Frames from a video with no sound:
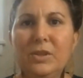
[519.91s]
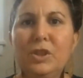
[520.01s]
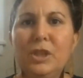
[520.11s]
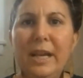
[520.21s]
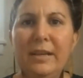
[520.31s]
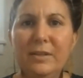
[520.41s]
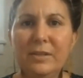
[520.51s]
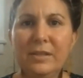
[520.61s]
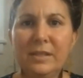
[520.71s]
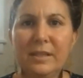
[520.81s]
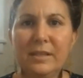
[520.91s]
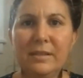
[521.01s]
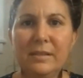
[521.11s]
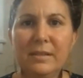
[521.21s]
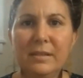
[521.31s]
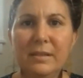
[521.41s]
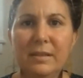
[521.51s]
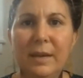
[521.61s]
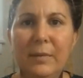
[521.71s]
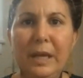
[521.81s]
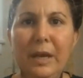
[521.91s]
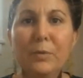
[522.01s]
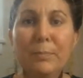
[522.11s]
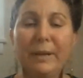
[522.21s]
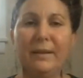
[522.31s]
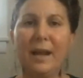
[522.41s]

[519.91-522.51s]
channels that we open